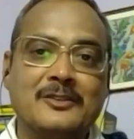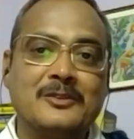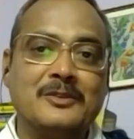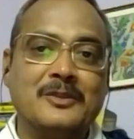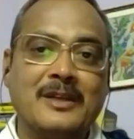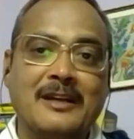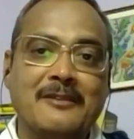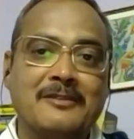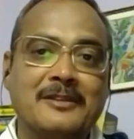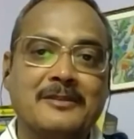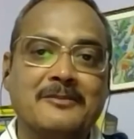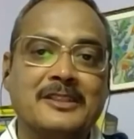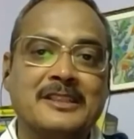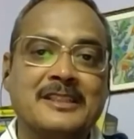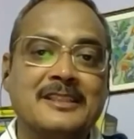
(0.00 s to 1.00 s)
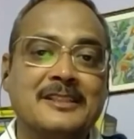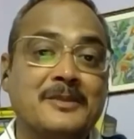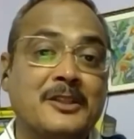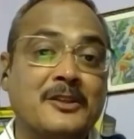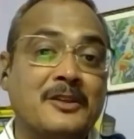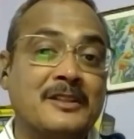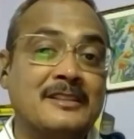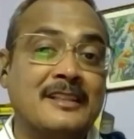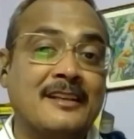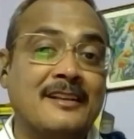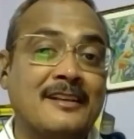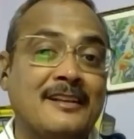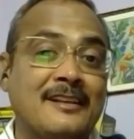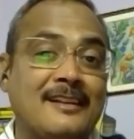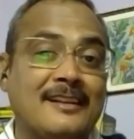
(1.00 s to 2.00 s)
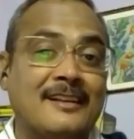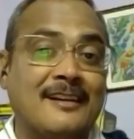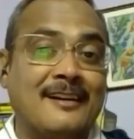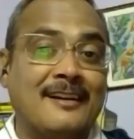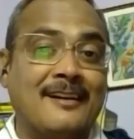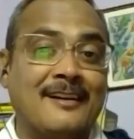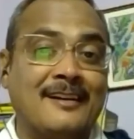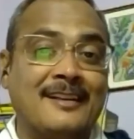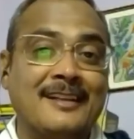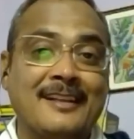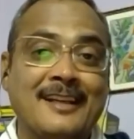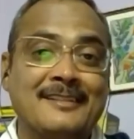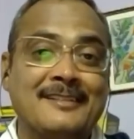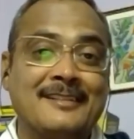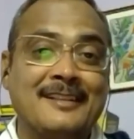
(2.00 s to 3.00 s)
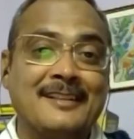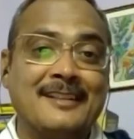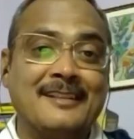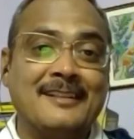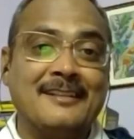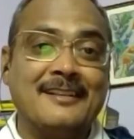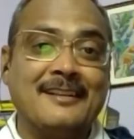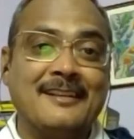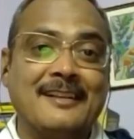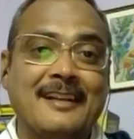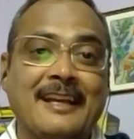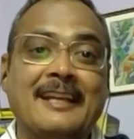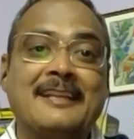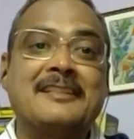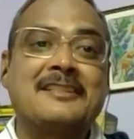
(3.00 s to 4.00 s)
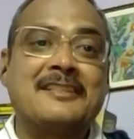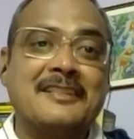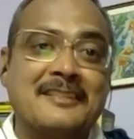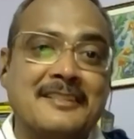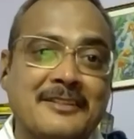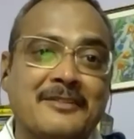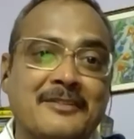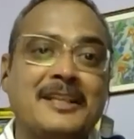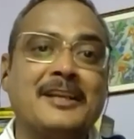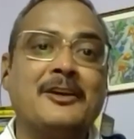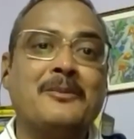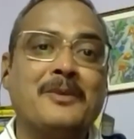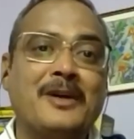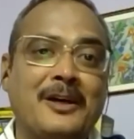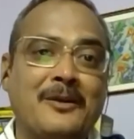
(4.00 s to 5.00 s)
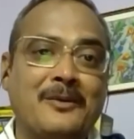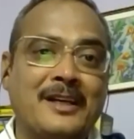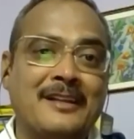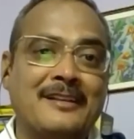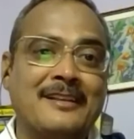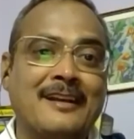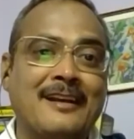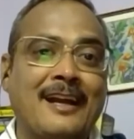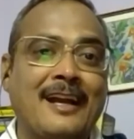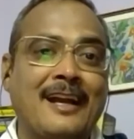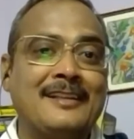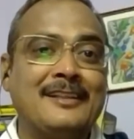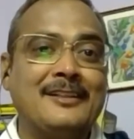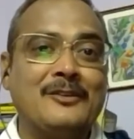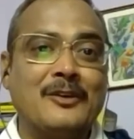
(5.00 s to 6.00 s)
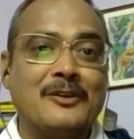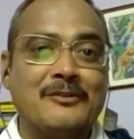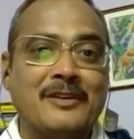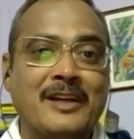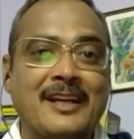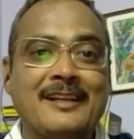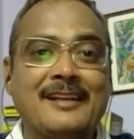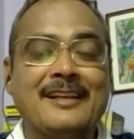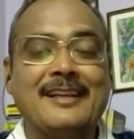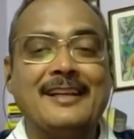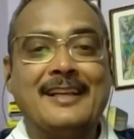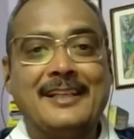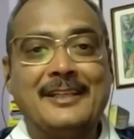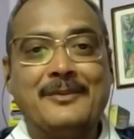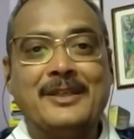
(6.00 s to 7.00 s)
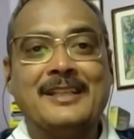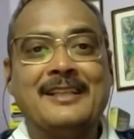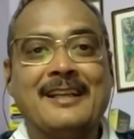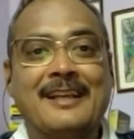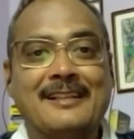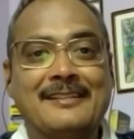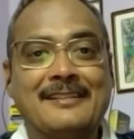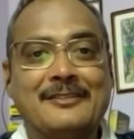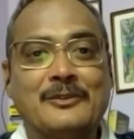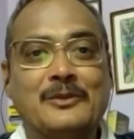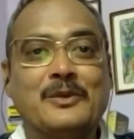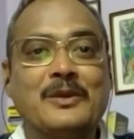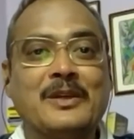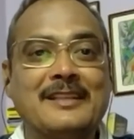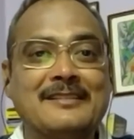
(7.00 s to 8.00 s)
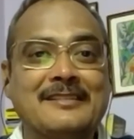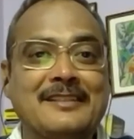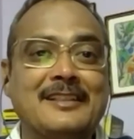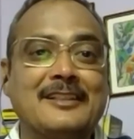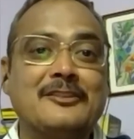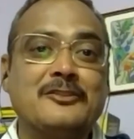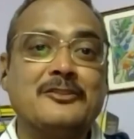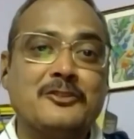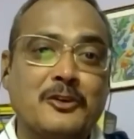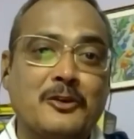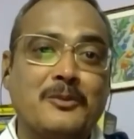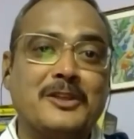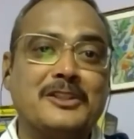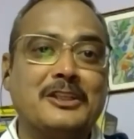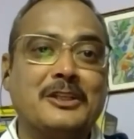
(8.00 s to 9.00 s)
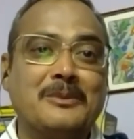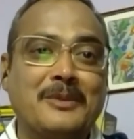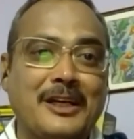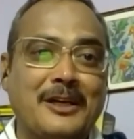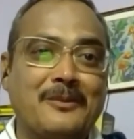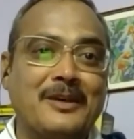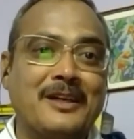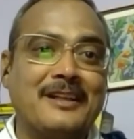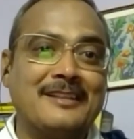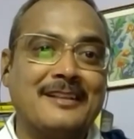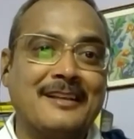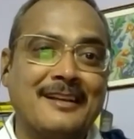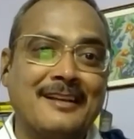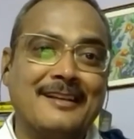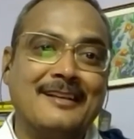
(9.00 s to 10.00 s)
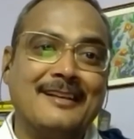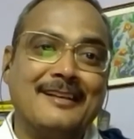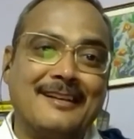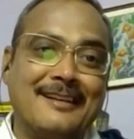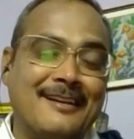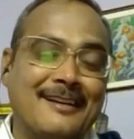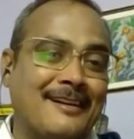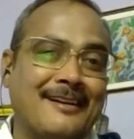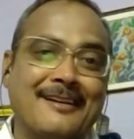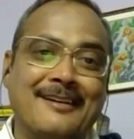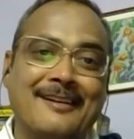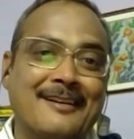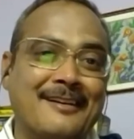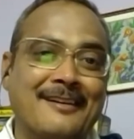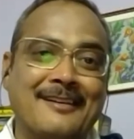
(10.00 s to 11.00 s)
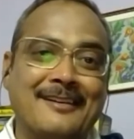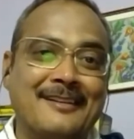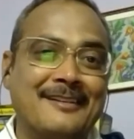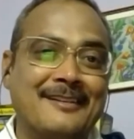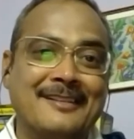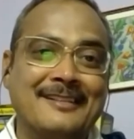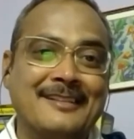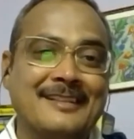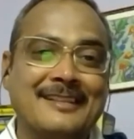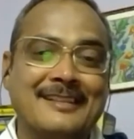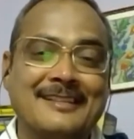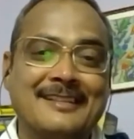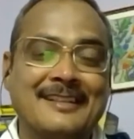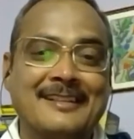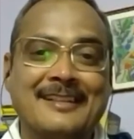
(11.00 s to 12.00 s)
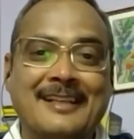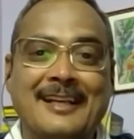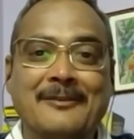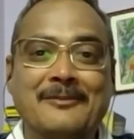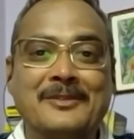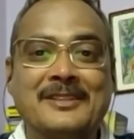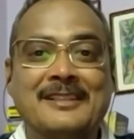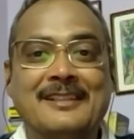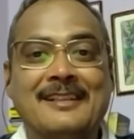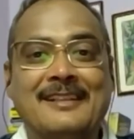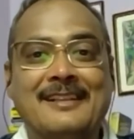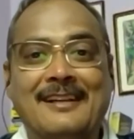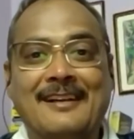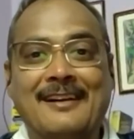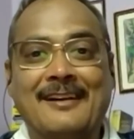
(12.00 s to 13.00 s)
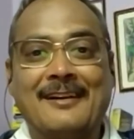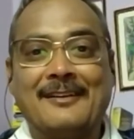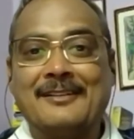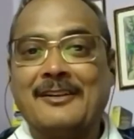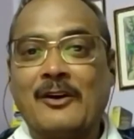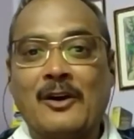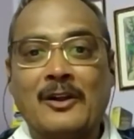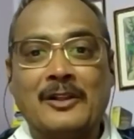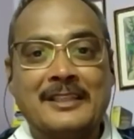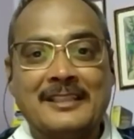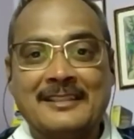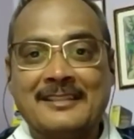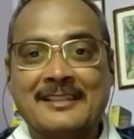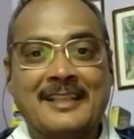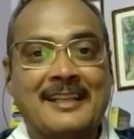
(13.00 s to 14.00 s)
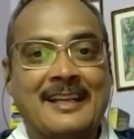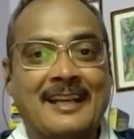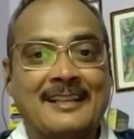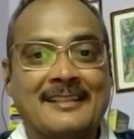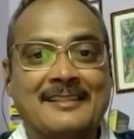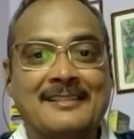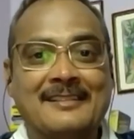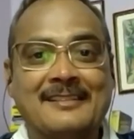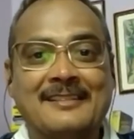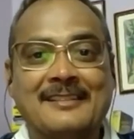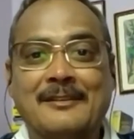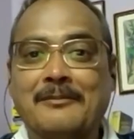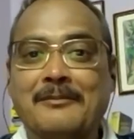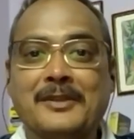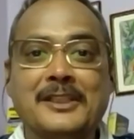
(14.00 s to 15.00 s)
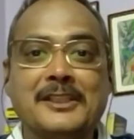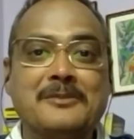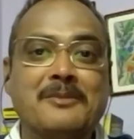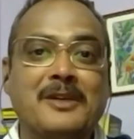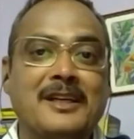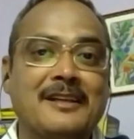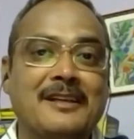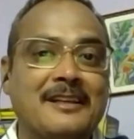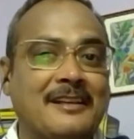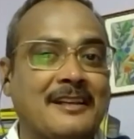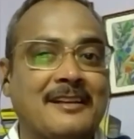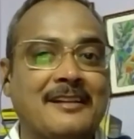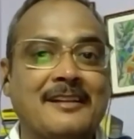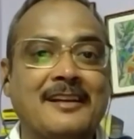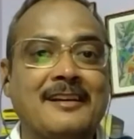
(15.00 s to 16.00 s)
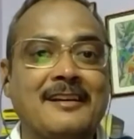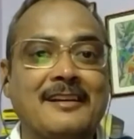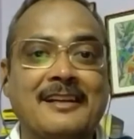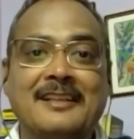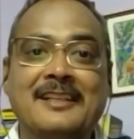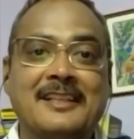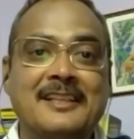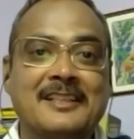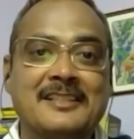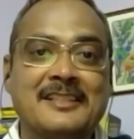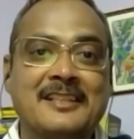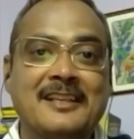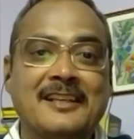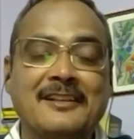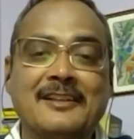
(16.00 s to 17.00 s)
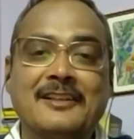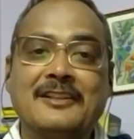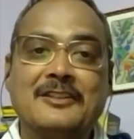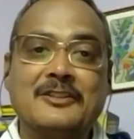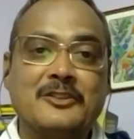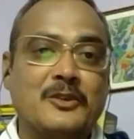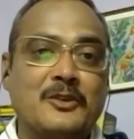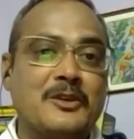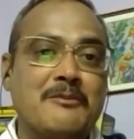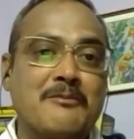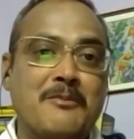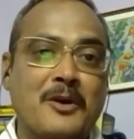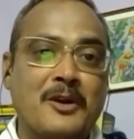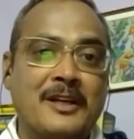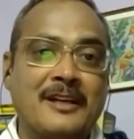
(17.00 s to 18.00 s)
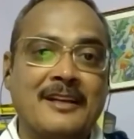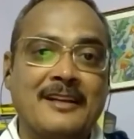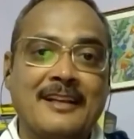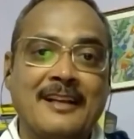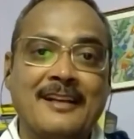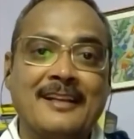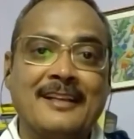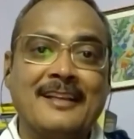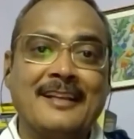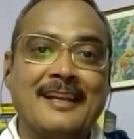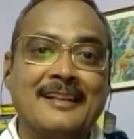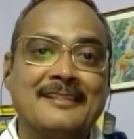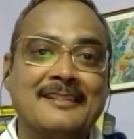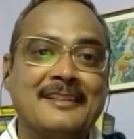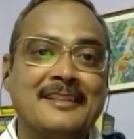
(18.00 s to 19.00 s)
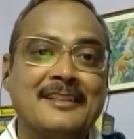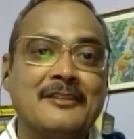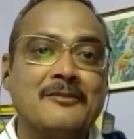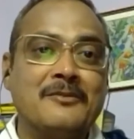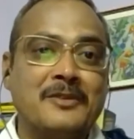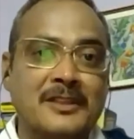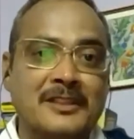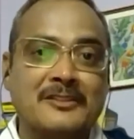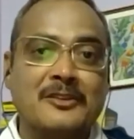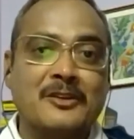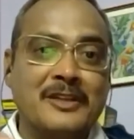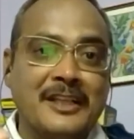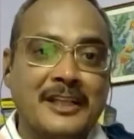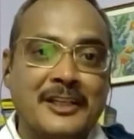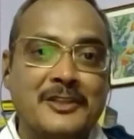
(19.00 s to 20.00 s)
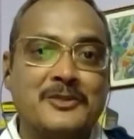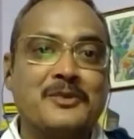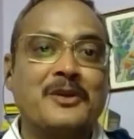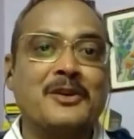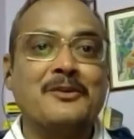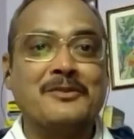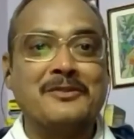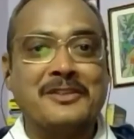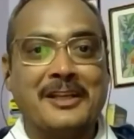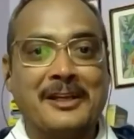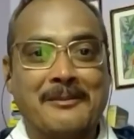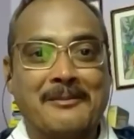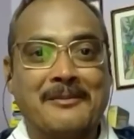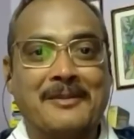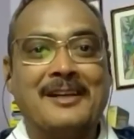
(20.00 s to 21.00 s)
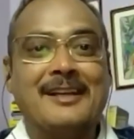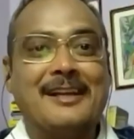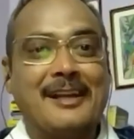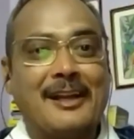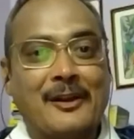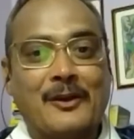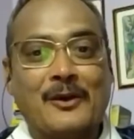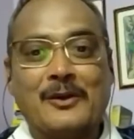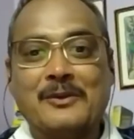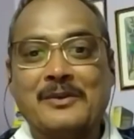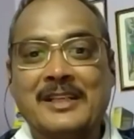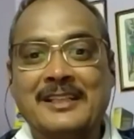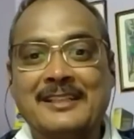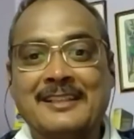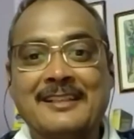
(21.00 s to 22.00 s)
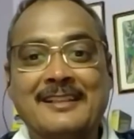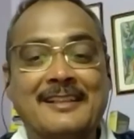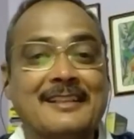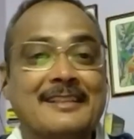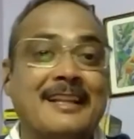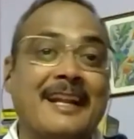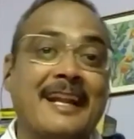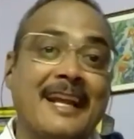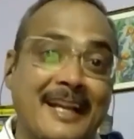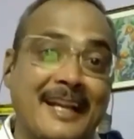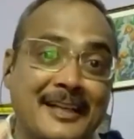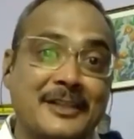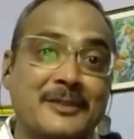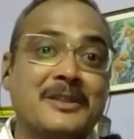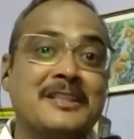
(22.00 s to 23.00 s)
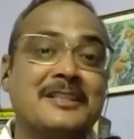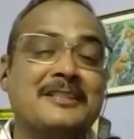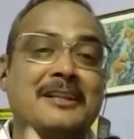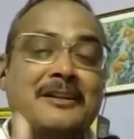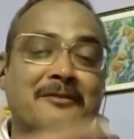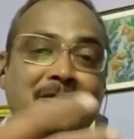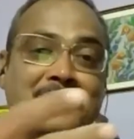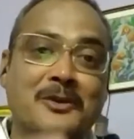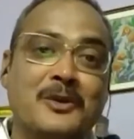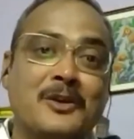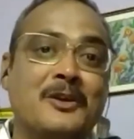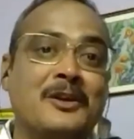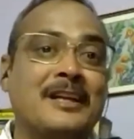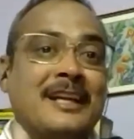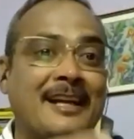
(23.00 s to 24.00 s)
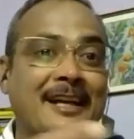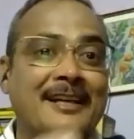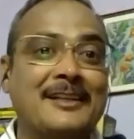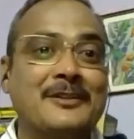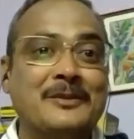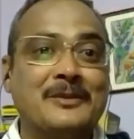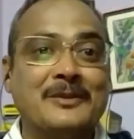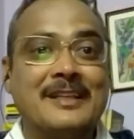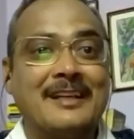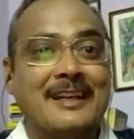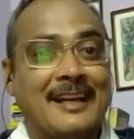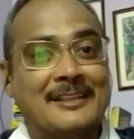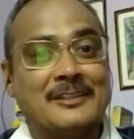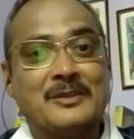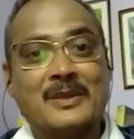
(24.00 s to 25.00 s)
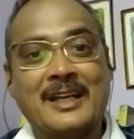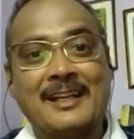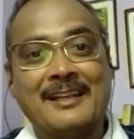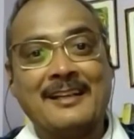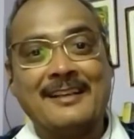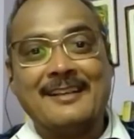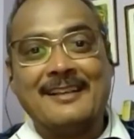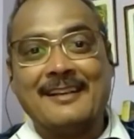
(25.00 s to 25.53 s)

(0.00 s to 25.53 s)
to have him with us, because he has written extensively on Mahābhārata. I did not find anybody else who has written so much on Mahābhārata in the recent times. All these three characters, Bhishma, Karna, and Krishna, so important, and he has written works on each one of them, along with the narrative itself. He wrote on narrative as well,